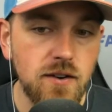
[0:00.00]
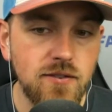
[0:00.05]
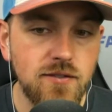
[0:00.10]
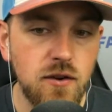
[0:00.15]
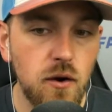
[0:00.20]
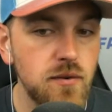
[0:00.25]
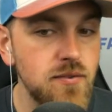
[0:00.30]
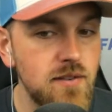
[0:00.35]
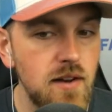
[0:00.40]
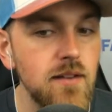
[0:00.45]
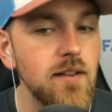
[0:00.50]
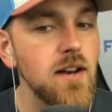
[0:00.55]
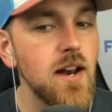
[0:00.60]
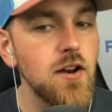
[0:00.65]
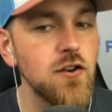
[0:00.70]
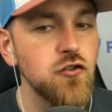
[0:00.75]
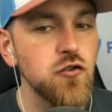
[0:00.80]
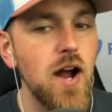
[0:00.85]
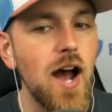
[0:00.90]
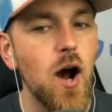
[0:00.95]
So still in on
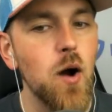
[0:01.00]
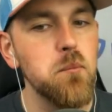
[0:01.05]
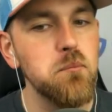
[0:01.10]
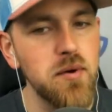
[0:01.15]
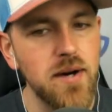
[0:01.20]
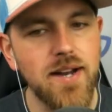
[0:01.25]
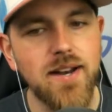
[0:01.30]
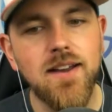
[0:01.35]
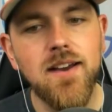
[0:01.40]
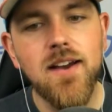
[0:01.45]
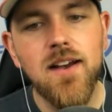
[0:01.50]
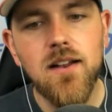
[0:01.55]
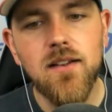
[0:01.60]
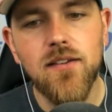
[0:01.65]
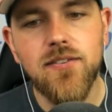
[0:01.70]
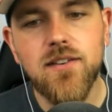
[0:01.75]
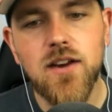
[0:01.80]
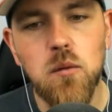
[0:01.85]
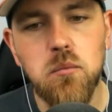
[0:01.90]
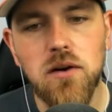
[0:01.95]
Trout, but
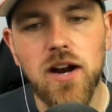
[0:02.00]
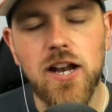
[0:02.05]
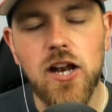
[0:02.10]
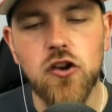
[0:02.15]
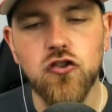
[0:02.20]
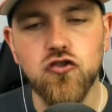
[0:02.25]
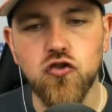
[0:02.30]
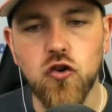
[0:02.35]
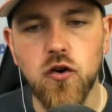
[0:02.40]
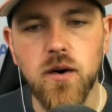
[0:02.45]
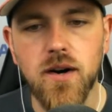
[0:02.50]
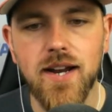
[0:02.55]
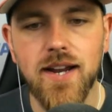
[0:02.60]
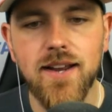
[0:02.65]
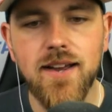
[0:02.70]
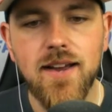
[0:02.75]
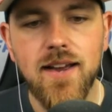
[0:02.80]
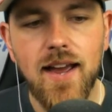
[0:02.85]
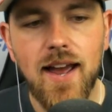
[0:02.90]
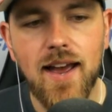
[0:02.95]
let's go Brandon Drury
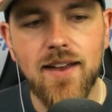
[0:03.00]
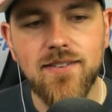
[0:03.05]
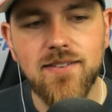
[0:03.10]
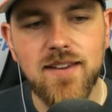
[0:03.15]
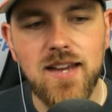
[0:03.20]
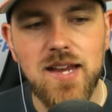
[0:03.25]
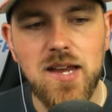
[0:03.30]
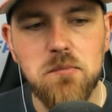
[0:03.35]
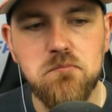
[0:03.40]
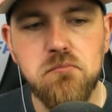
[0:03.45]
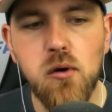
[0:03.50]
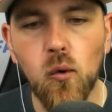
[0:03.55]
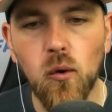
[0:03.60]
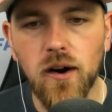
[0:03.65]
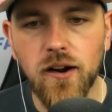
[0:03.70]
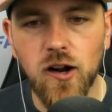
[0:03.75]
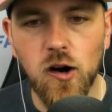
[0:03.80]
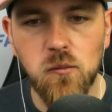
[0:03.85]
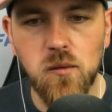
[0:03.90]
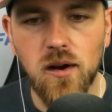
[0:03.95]
as the
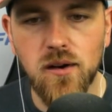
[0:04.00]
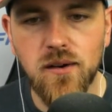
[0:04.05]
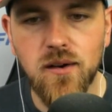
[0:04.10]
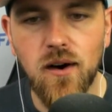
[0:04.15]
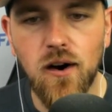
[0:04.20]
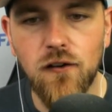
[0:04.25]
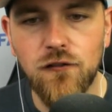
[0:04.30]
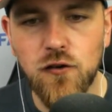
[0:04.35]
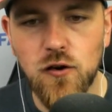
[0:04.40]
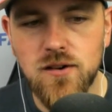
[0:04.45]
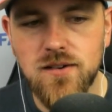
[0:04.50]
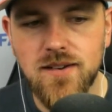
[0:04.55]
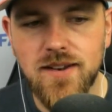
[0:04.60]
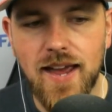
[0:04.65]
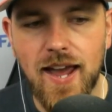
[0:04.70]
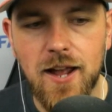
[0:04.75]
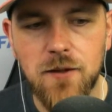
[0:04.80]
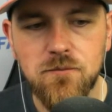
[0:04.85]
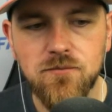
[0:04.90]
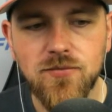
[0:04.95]
boring home run call for
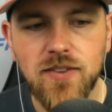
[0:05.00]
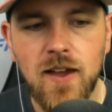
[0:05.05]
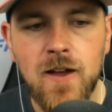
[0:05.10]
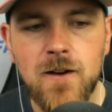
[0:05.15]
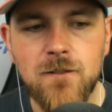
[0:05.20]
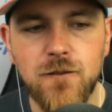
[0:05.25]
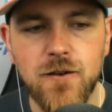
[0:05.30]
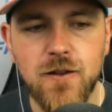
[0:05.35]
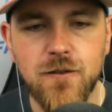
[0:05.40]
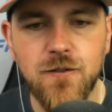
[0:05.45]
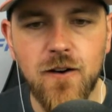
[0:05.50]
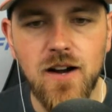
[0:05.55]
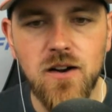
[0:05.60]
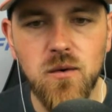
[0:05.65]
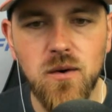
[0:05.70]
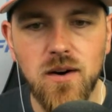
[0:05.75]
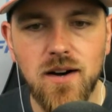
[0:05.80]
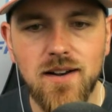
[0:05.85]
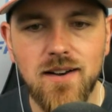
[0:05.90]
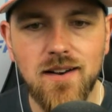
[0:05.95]
today. For the fun
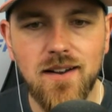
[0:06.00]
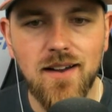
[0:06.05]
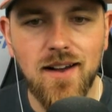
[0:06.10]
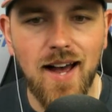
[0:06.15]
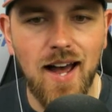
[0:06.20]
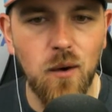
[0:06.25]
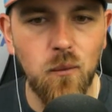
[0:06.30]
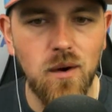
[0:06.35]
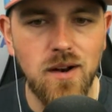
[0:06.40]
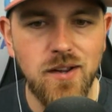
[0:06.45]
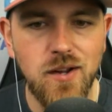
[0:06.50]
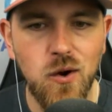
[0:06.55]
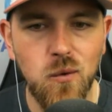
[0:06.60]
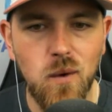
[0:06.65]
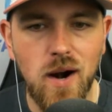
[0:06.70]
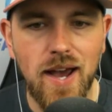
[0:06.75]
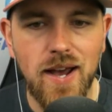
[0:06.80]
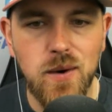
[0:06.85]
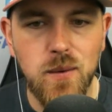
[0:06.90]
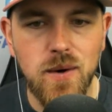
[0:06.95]
one, I want to go
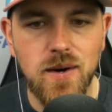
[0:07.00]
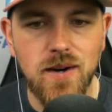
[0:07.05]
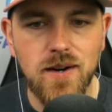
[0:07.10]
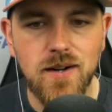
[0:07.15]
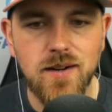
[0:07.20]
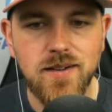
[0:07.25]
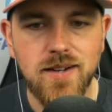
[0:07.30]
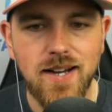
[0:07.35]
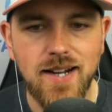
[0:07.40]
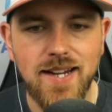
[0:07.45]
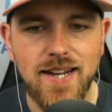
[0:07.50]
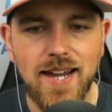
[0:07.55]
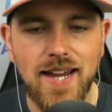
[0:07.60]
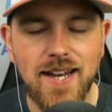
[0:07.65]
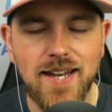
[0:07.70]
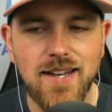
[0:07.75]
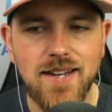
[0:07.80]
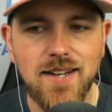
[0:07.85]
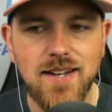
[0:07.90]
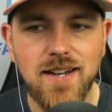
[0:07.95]
Ryan O'Hearn.
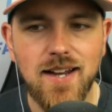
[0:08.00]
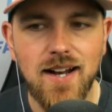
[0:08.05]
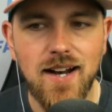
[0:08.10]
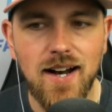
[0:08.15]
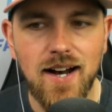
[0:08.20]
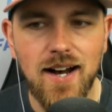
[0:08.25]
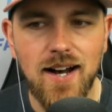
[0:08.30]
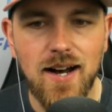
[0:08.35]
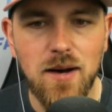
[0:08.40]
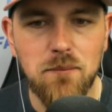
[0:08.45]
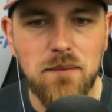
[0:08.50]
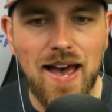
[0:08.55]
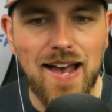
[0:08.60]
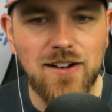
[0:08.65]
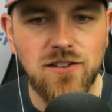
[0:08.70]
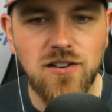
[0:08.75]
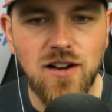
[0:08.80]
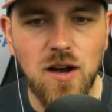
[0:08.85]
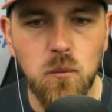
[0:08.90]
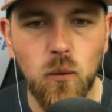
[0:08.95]
Again, uh,
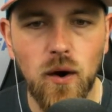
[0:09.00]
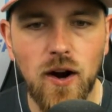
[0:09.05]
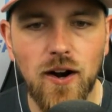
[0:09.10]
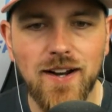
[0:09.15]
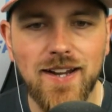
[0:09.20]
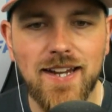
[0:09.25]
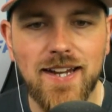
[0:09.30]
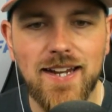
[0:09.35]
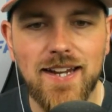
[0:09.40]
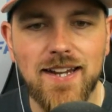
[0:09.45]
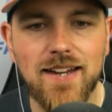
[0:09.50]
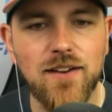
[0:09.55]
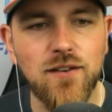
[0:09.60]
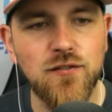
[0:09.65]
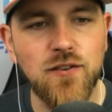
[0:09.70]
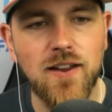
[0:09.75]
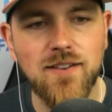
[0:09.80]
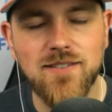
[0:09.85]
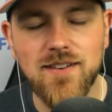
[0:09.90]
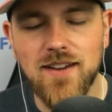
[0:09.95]
matchup where he is
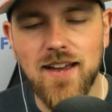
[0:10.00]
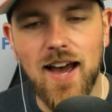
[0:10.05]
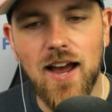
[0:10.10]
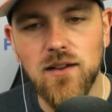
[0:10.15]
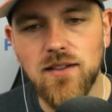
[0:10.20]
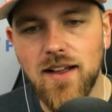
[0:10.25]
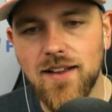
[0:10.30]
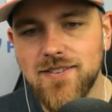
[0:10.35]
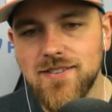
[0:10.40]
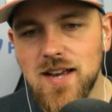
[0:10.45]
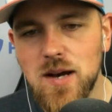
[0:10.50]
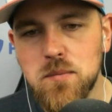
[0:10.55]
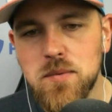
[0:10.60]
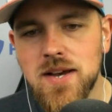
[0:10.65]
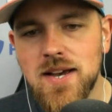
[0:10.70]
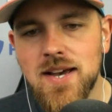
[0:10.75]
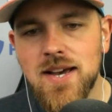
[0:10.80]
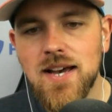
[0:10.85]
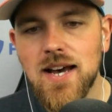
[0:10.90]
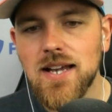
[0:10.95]
facing a guy who lets up
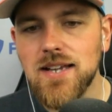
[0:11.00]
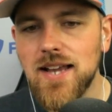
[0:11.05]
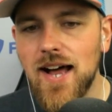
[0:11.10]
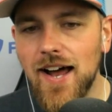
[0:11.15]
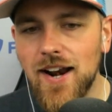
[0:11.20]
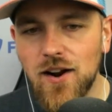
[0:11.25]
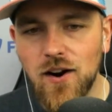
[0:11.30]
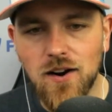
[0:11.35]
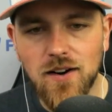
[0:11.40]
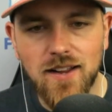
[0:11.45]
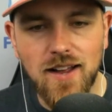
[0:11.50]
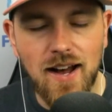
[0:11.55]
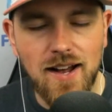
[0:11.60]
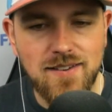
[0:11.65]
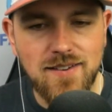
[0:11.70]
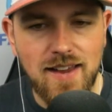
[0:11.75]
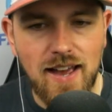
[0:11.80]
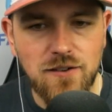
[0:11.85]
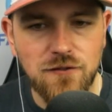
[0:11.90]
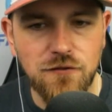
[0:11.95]
a lot of hard
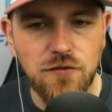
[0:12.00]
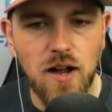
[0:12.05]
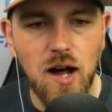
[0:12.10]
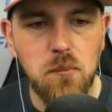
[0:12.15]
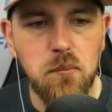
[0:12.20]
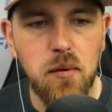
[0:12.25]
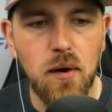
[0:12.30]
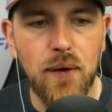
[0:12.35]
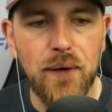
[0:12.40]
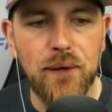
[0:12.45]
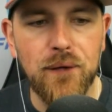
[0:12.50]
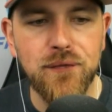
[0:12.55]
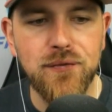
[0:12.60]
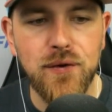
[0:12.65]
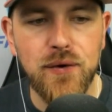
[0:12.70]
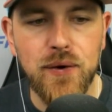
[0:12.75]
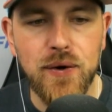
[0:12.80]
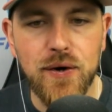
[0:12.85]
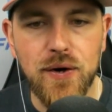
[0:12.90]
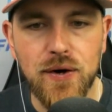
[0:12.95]
contact and fly balls.
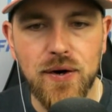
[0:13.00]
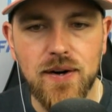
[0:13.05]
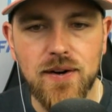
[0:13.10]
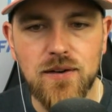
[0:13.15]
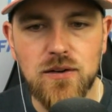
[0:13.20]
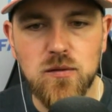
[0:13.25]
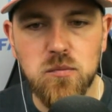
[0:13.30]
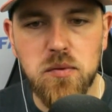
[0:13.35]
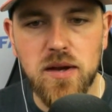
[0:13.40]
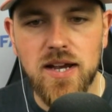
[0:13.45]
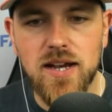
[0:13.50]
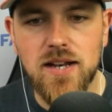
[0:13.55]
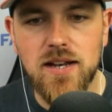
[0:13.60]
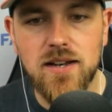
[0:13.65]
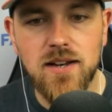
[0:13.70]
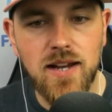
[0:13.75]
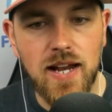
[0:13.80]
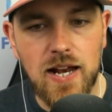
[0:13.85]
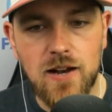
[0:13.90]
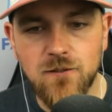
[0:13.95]
O'Hearn has been
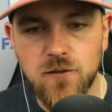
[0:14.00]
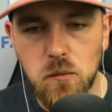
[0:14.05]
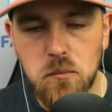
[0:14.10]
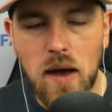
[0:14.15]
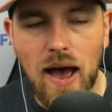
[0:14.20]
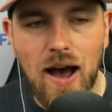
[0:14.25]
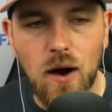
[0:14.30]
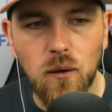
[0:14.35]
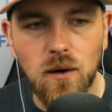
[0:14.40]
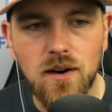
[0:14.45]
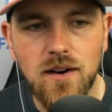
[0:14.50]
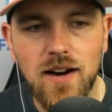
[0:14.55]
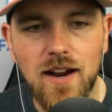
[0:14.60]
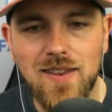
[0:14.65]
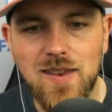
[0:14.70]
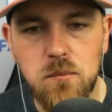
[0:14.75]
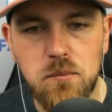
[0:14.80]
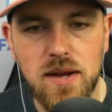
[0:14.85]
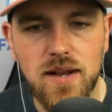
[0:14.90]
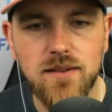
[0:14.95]
hitting for power in
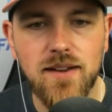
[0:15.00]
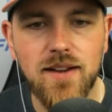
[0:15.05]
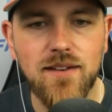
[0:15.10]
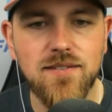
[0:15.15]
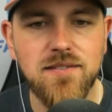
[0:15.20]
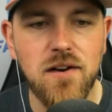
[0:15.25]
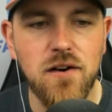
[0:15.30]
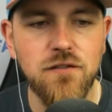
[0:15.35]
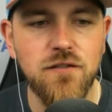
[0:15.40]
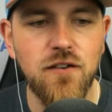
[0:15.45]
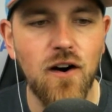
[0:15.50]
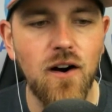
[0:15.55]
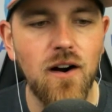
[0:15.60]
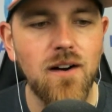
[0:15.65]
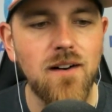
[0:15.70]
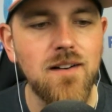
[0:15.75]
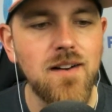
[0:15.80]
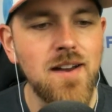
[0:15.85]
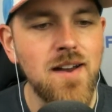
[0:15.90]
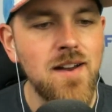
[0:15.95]
the big league so
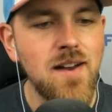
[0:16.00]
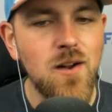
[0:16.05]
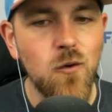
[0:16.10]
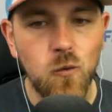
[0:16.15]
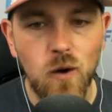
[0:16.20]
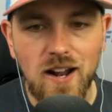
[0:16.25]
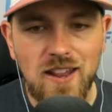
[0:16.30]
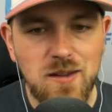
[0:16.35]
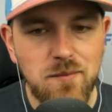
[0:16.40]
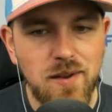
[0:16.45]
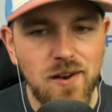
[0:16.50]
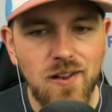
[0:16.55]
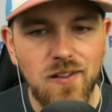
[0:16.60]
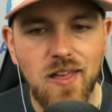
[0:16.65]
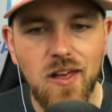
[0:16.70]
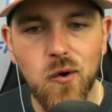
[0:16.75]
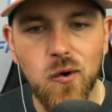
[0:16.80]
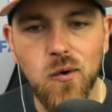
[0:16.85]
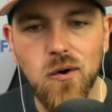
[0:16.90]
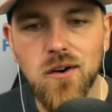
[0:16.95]
far, right in the middle of
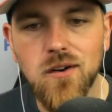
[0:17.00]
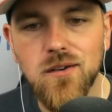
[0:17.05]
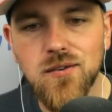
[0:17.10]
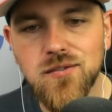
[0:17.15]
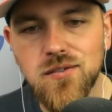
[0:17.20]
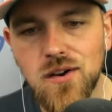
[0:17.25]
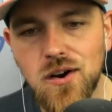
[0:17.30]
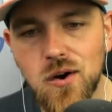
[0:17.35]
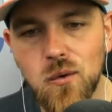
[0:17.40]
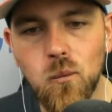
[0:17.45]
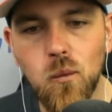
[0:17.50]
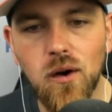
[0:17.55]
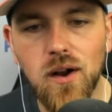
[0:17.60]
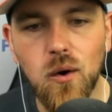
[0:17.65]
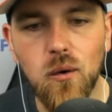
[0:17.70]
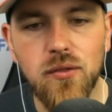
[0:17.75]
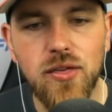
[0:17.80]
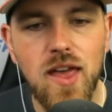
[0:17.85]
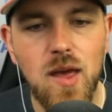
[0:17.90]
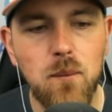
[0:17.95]
that order, so we'll go
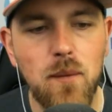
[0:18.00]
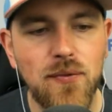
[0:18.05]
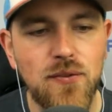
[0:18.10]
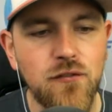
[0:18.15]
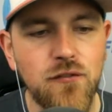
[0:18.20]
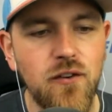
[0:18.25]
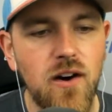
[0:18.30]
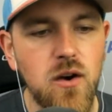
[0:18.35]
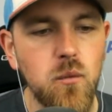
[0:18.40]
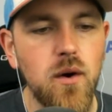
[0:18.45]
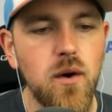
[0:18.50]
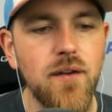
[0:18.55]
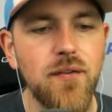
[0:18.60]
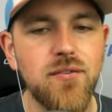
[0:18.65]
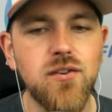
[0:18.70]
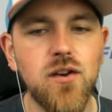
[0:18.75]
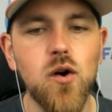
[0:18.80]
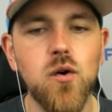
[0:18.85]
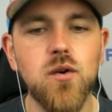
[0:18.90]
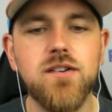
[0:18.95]
with him as a fun one.
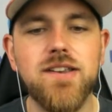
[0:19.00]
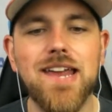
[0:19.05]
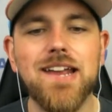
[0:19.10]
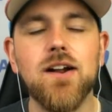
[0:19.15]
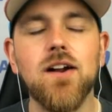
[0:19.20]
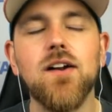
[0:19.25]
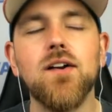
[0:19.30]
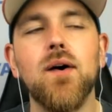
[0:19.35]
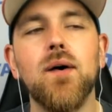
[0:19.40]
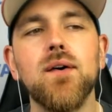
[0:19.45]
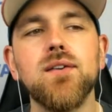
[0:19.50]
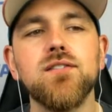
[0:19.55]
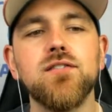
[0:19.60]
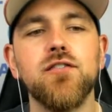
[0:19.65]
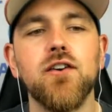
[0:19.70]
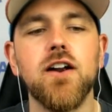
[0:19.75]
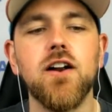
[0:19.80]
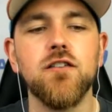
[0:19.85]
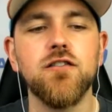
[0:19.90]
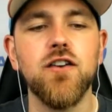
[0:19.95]
So dinger calls
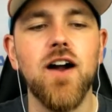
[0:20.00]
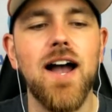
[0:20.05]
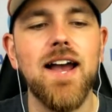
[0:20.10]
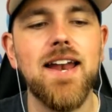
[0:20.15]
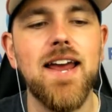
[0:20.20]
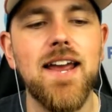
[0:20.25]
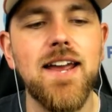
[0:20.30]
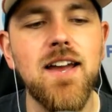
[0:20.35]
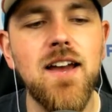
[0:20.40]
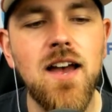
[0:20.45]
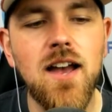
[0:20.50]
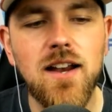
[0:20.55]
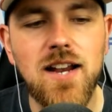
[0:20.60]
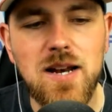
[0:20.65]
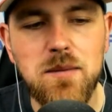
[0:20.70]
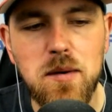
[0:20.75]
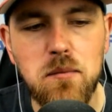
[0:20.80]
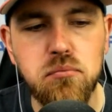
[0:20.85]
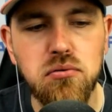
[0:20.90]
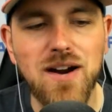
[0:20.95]
for your Friday, going to
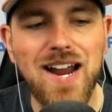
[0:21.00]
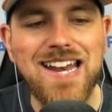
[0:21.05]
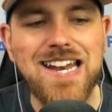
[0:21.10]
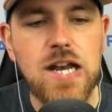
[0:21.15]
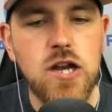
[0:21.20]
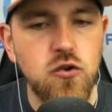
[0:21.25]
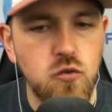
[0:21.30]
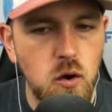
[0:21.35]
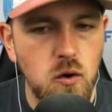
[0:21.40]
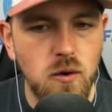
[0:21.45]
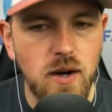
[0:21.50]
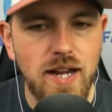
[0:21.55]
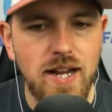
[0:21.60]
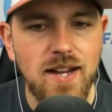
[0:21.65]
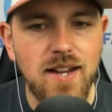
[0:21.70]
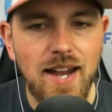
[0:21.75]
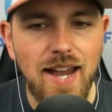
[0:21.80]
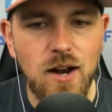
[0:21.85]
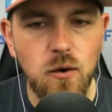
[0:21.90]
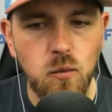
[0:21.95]
be Brandon Drury
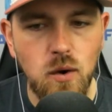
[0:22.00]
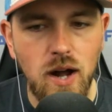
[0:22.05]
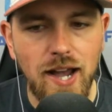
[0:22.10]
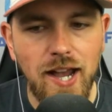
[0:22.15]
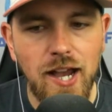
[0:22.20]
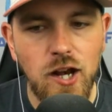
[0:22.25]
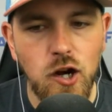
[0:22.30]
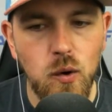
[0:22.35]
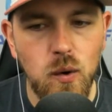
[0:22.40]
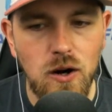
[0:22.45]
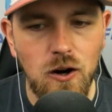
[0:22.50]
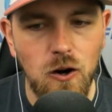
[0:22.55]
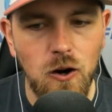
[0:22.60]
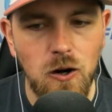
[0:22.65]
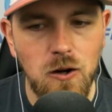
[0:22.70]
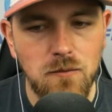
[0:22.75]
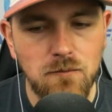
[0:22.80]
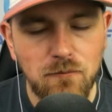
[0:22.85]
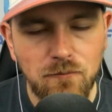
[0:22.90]
and Ryan O'Hearn.